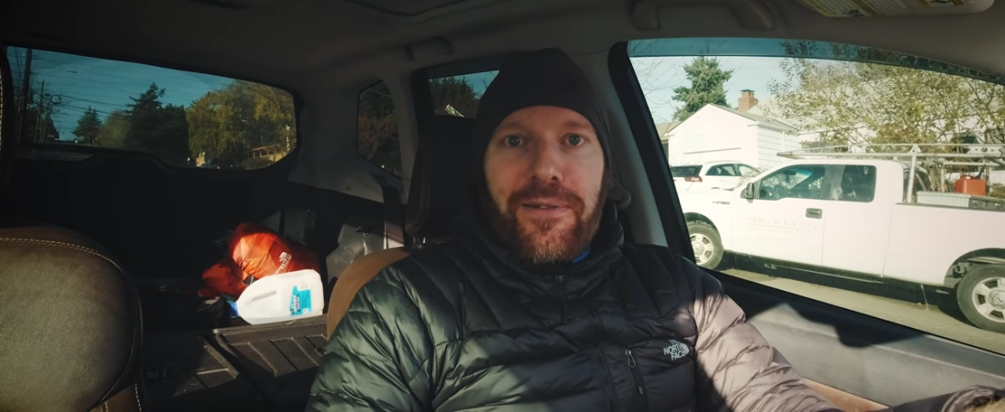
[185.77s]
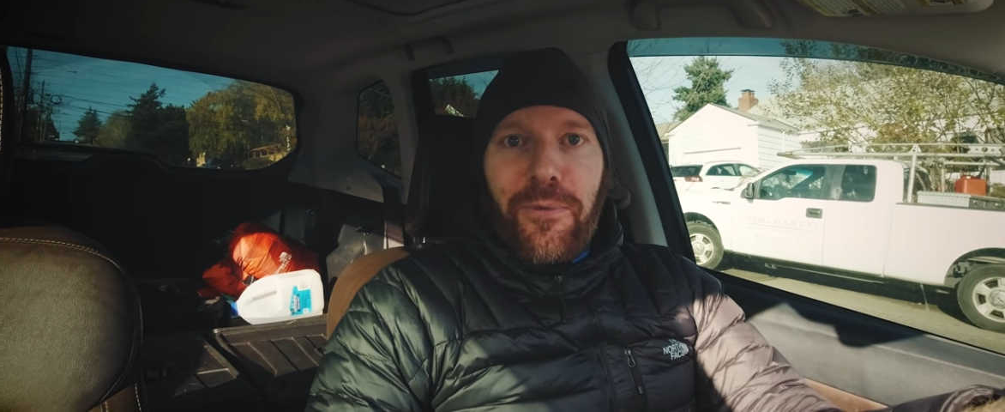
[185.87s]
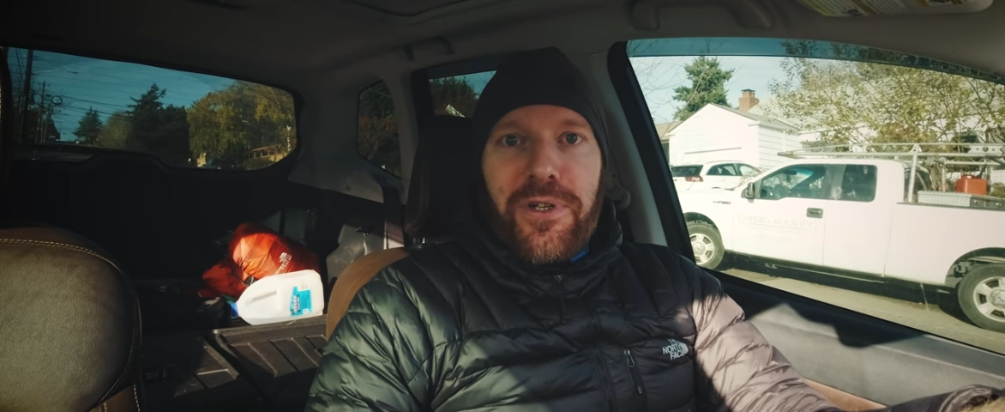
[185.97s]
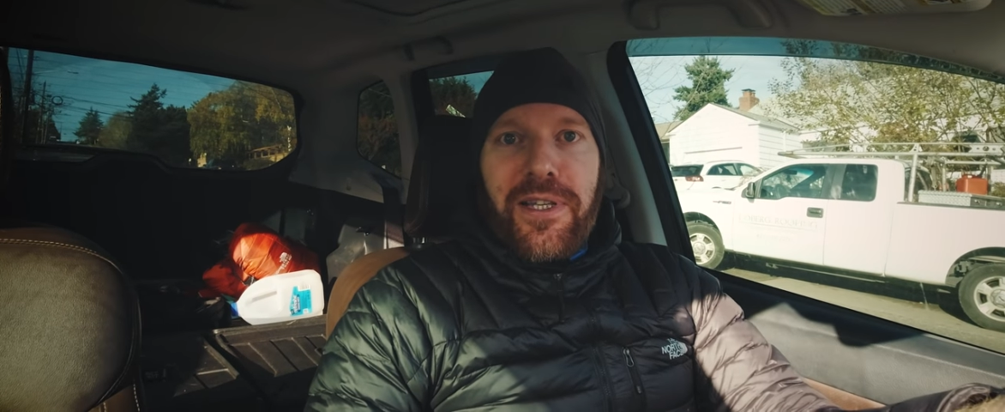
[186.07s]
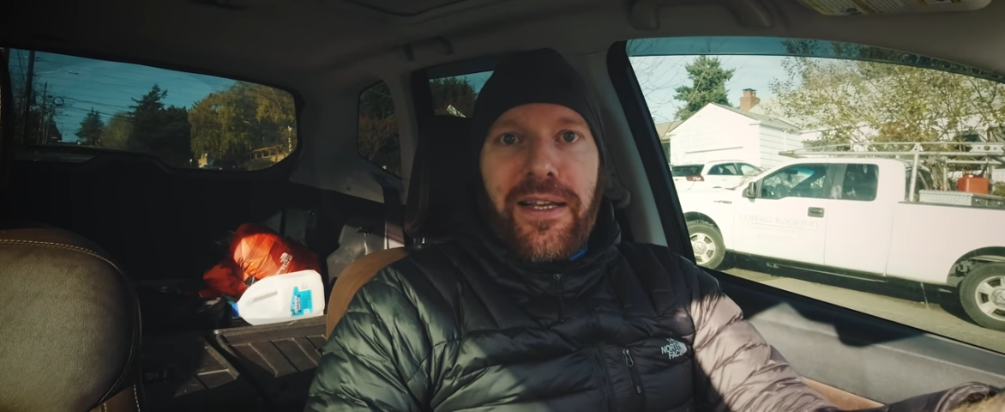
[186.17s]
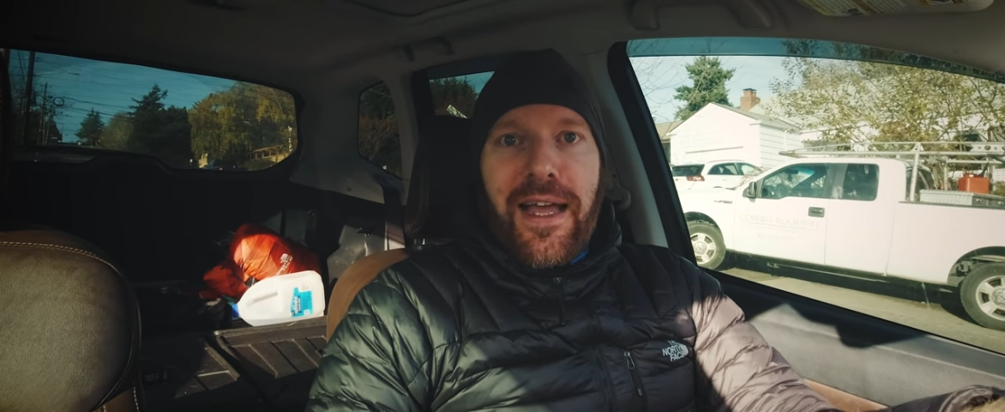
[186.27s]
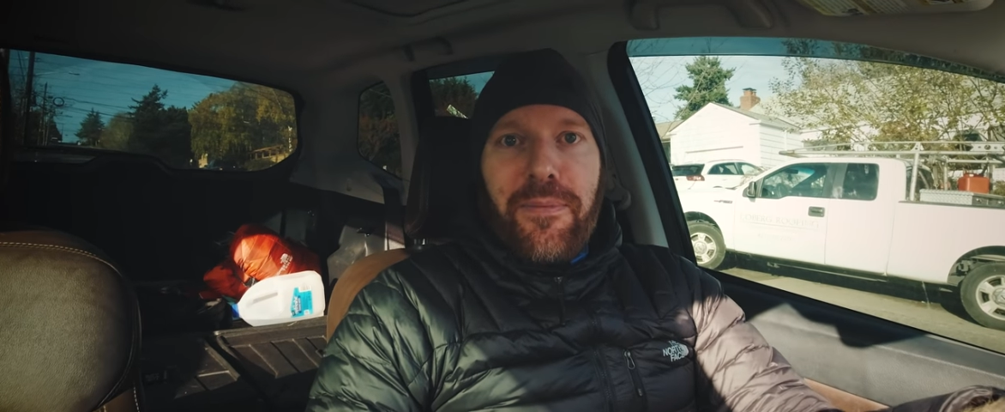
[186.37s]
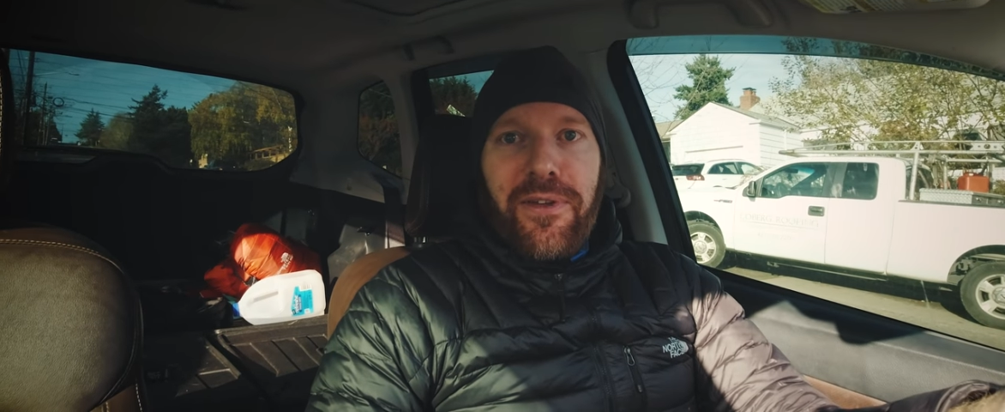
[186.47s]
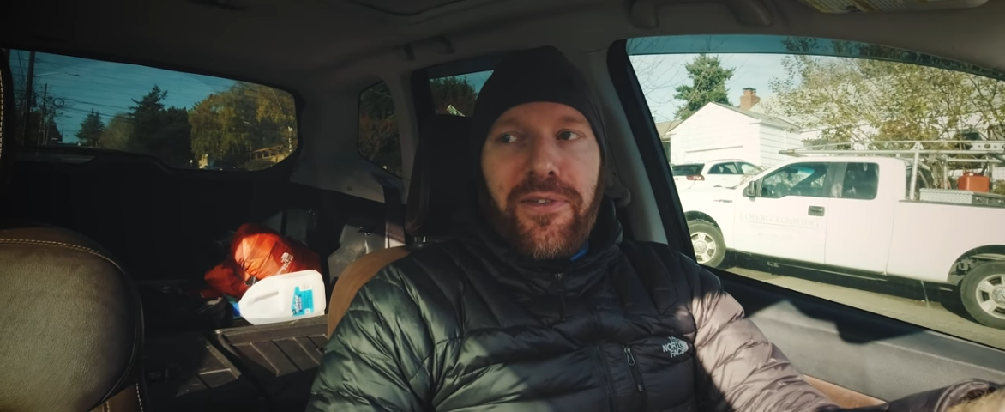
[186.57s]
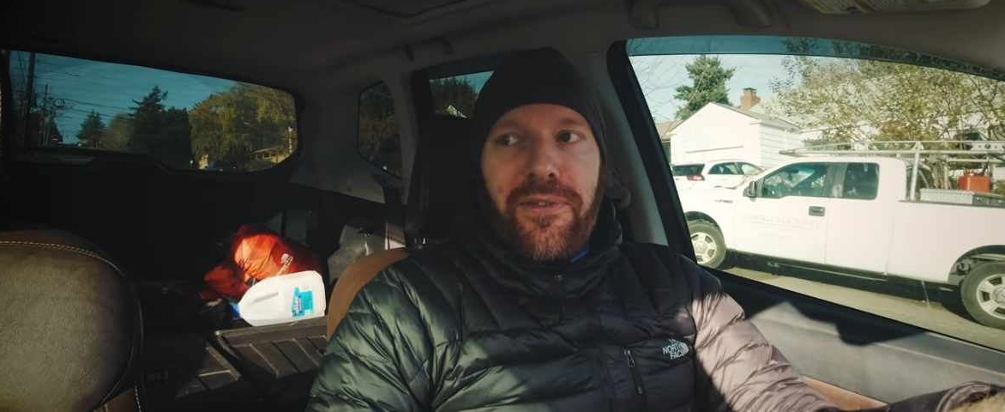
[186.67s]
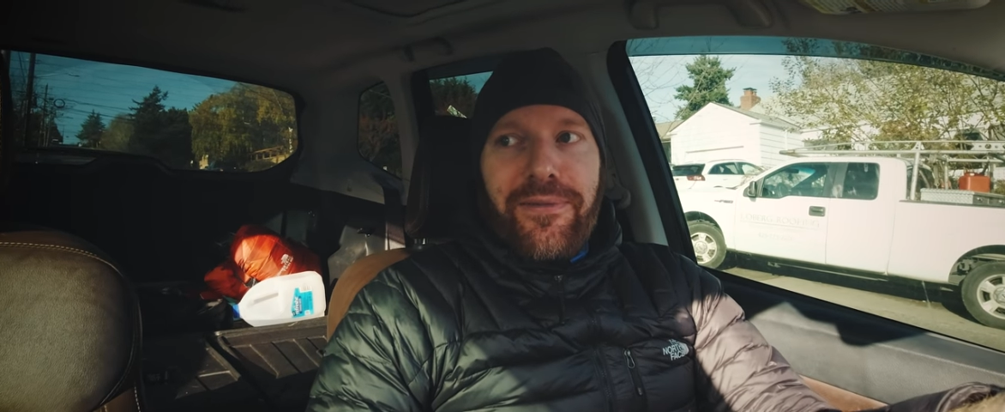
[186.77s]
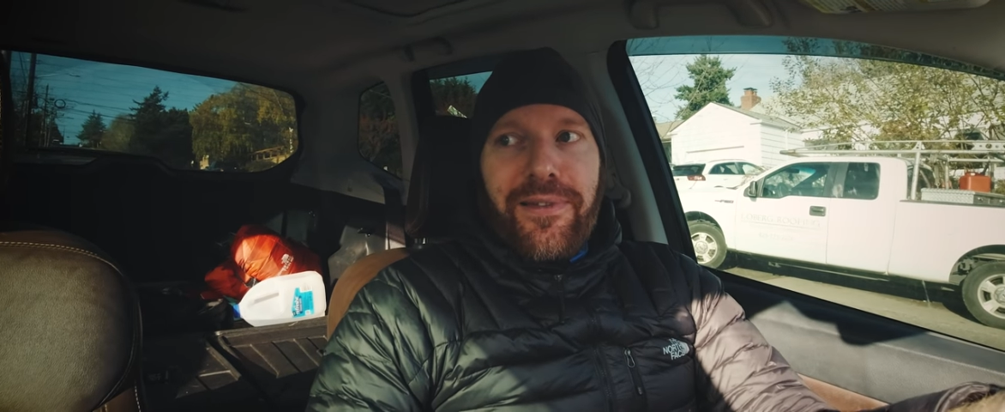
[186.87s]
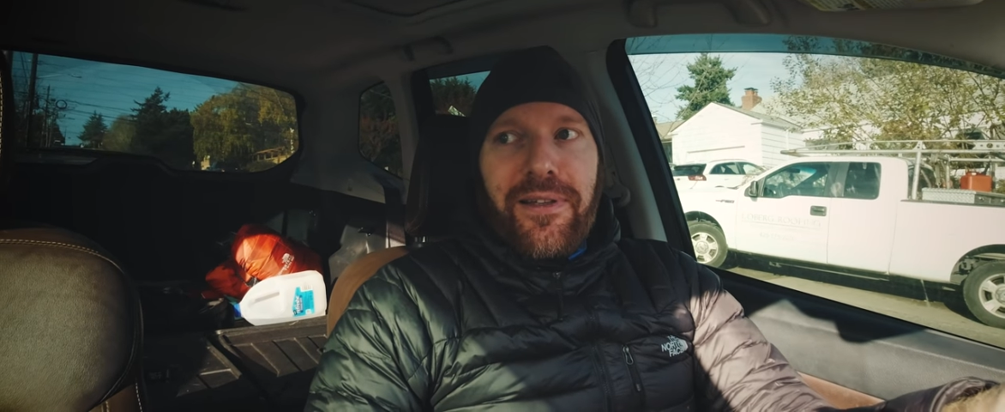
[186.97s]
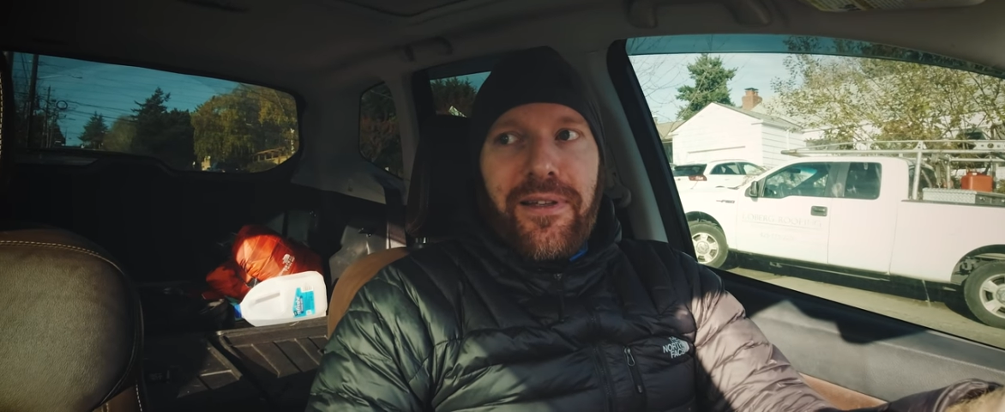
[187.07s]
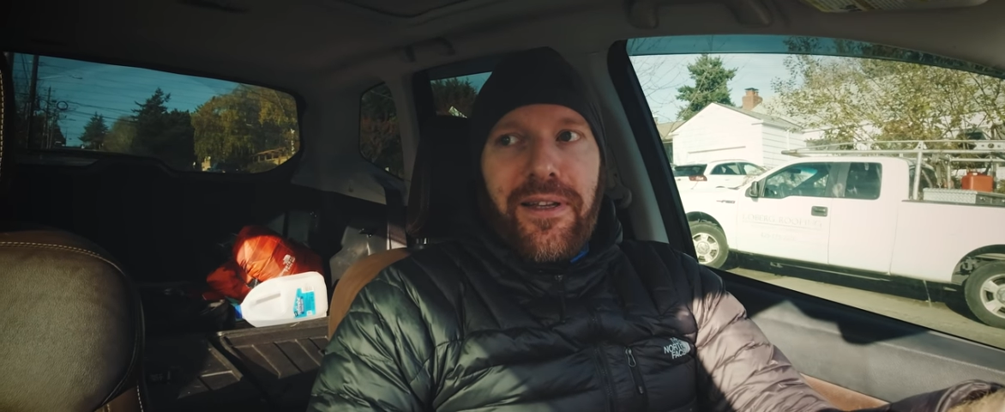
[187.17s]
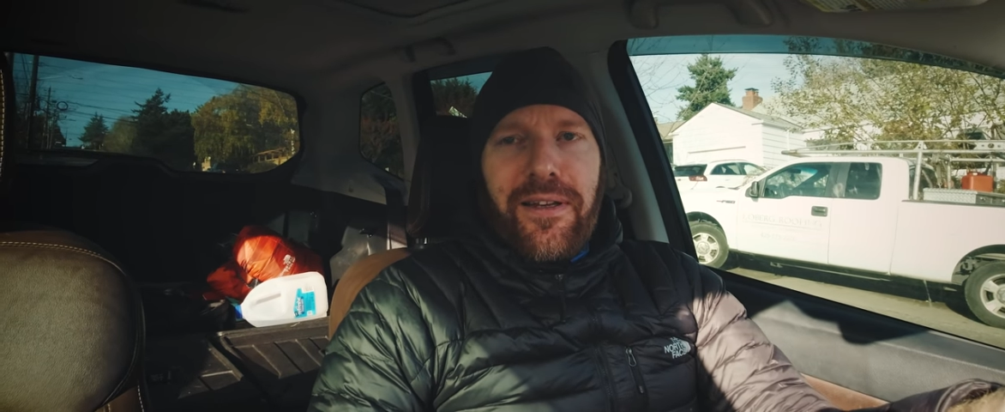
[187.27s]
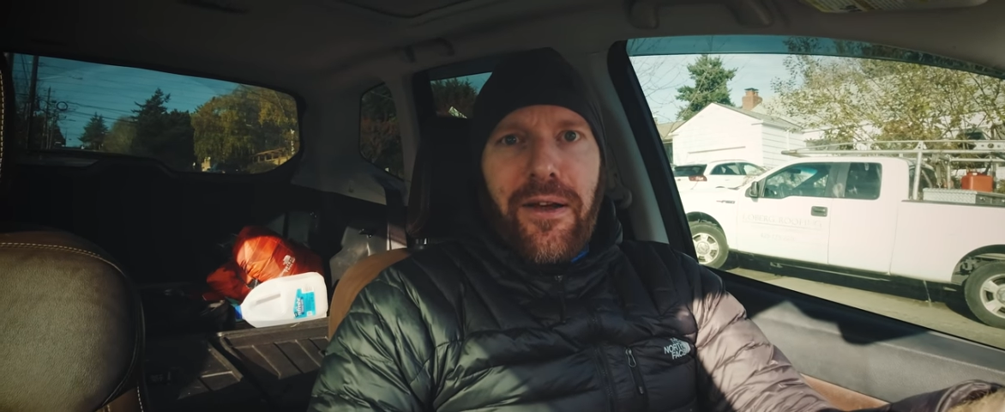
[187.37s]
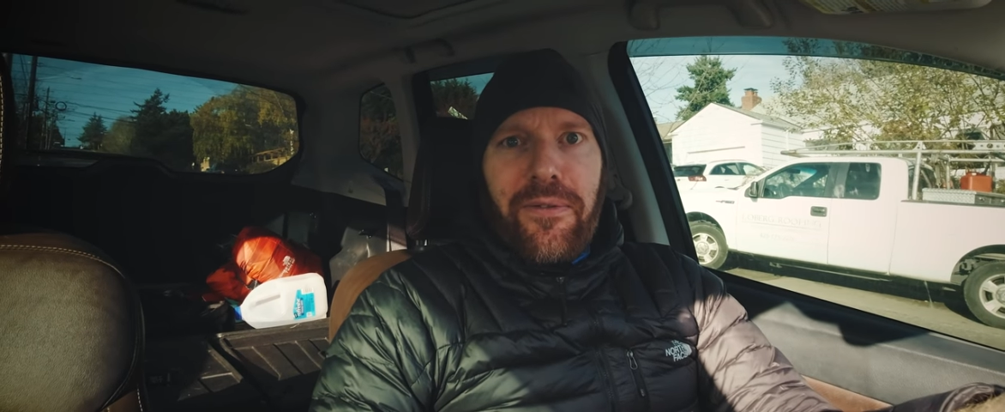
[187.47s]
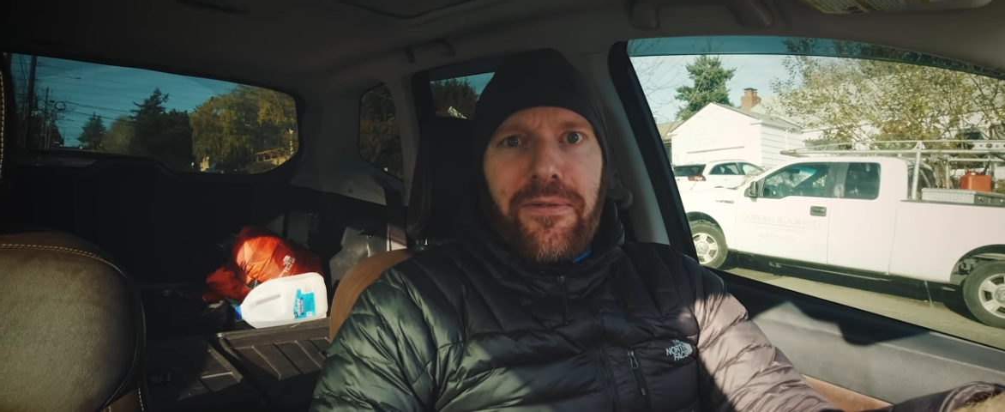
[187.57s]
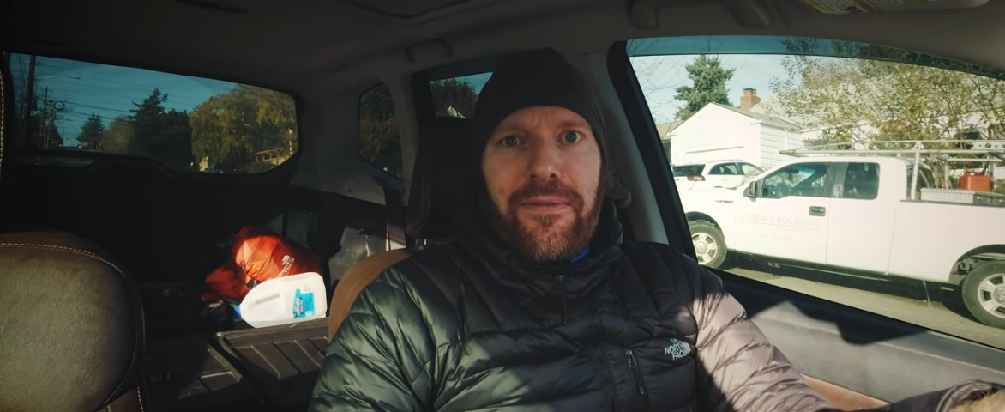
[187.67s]
Worst thing that happens, you
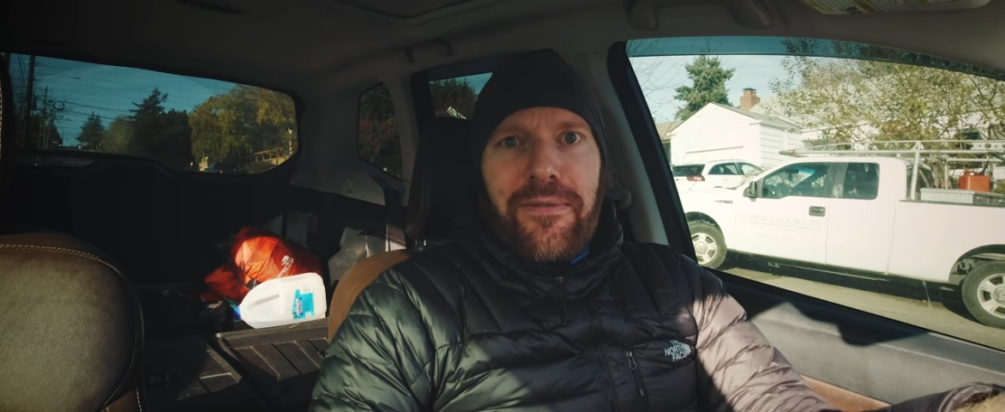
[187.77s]
don't.